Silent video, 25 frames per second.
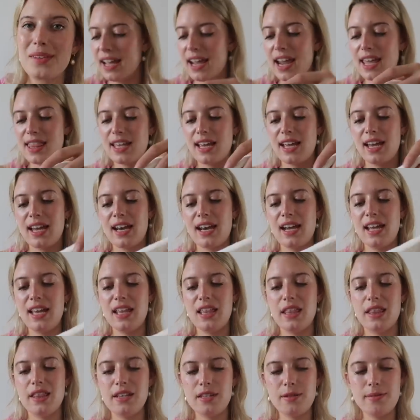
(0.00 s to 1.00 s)
And then
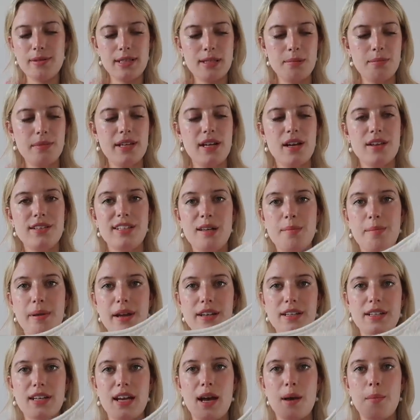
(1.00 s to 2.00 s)
this was something else I
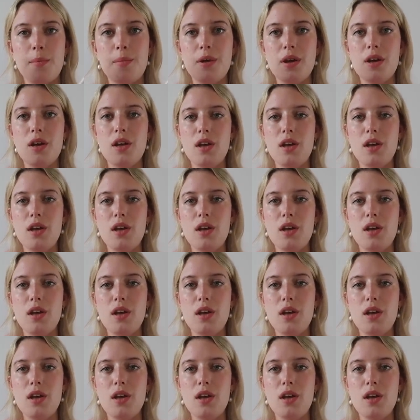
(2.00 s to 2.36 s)
picked up